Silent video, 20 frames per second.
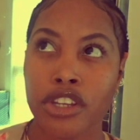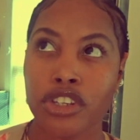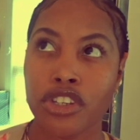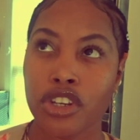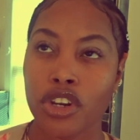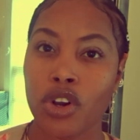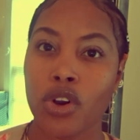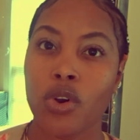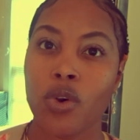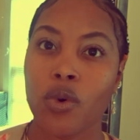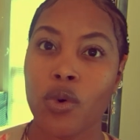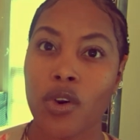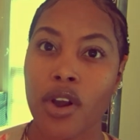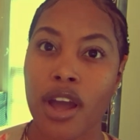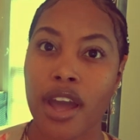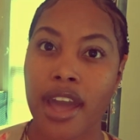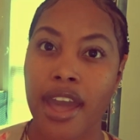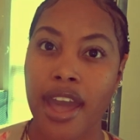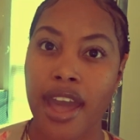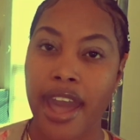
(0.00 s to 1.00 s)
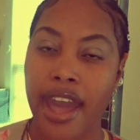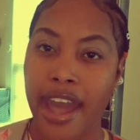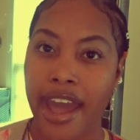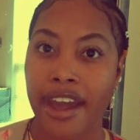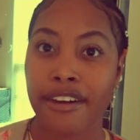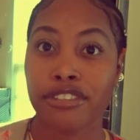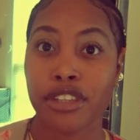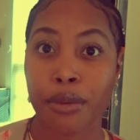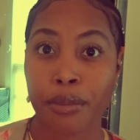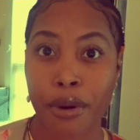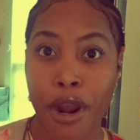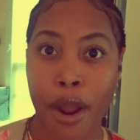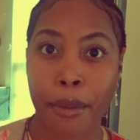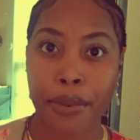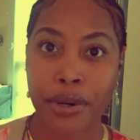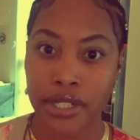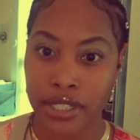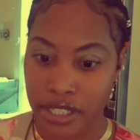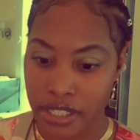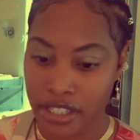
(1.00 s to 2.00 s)
don't have the
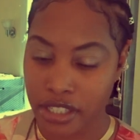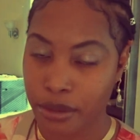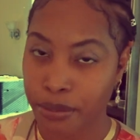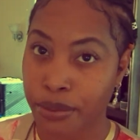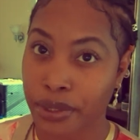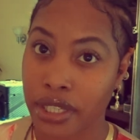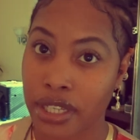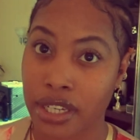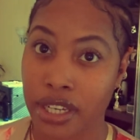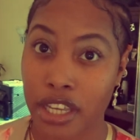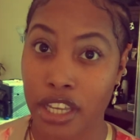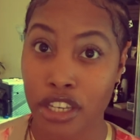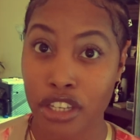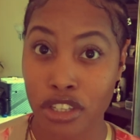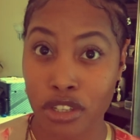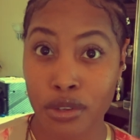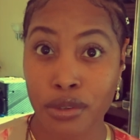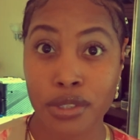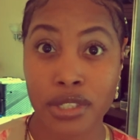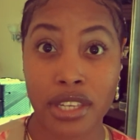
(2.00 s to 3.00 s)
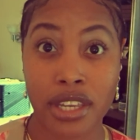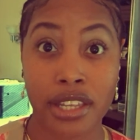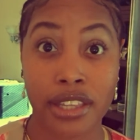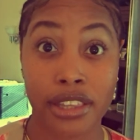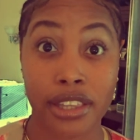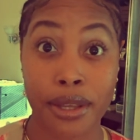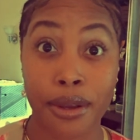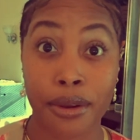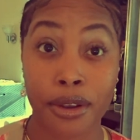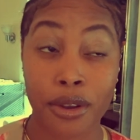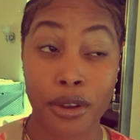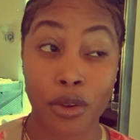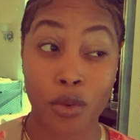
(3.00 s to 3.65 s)
proper discipline in using the